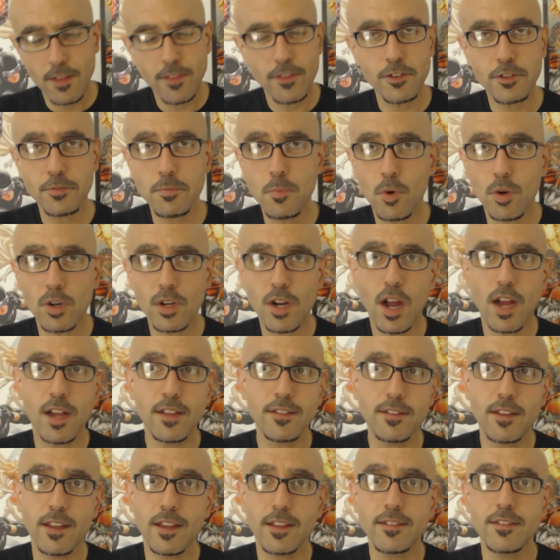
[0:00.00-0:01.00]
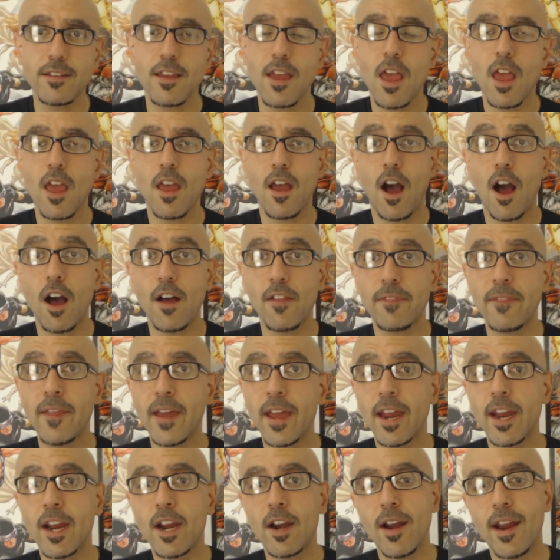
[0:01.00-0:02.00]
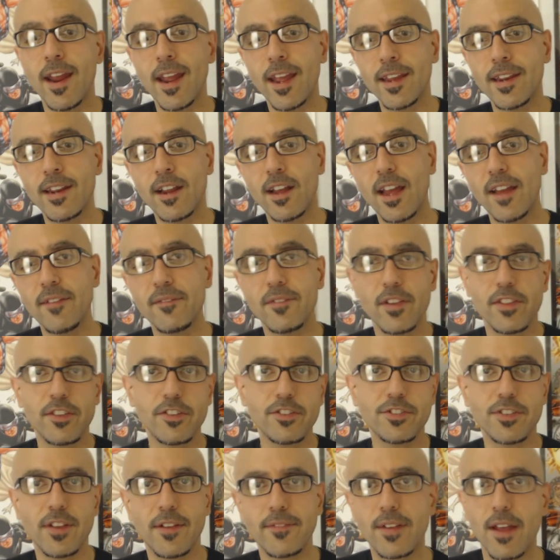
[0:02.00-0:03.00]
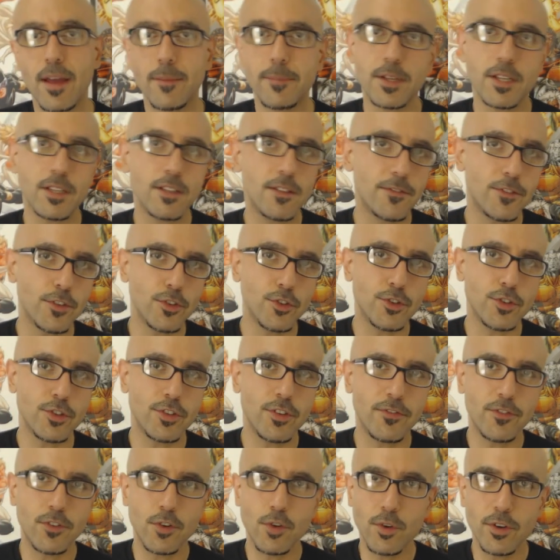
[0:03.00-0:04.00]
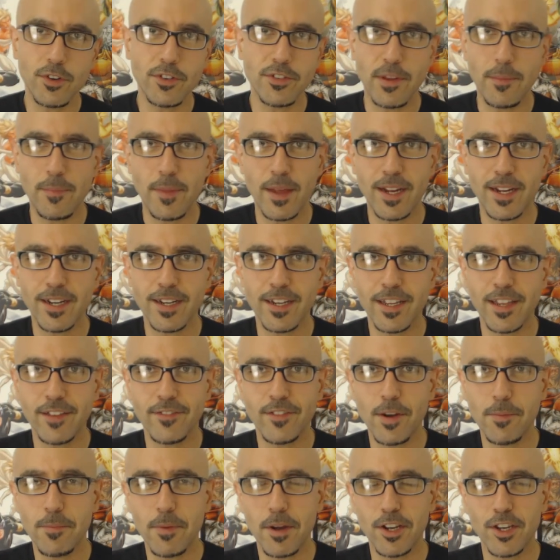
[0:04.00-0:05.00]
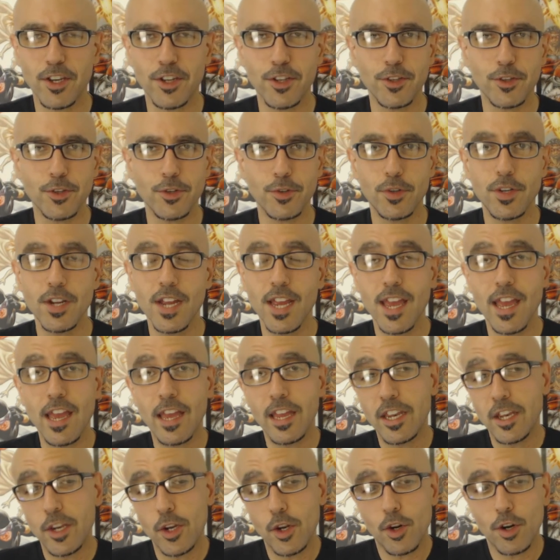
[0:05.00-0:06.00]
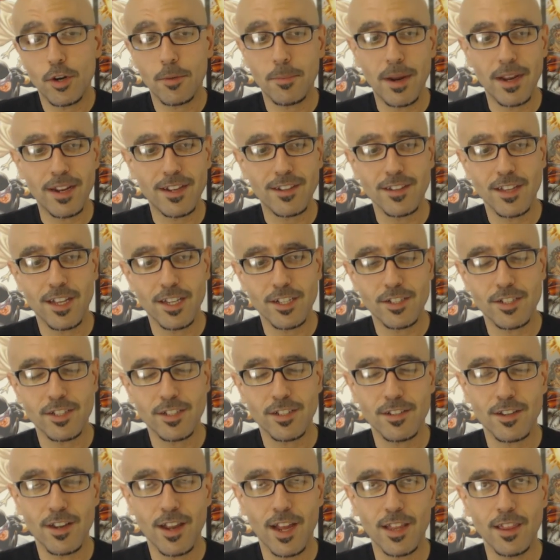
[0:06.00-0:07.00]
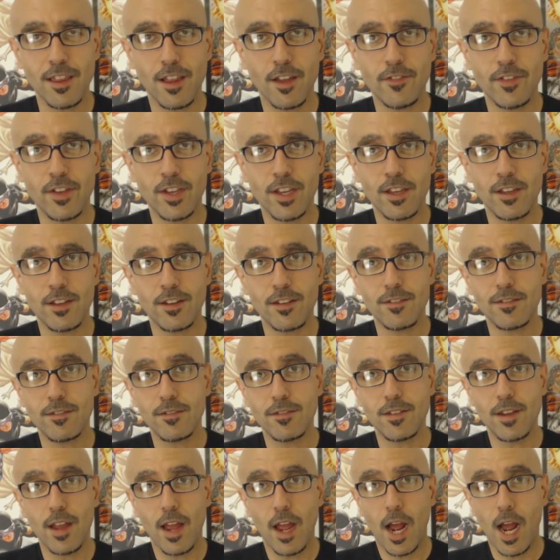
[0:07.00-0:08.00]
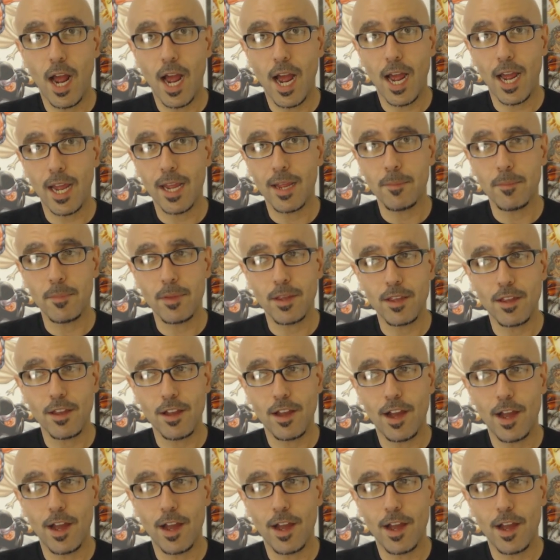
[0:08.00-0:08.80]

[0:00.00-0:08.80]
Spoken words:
there's more content on there, and I have other stuff coming in the future. Of course, I'm not going to give up on you nor my collection. I love it. I'm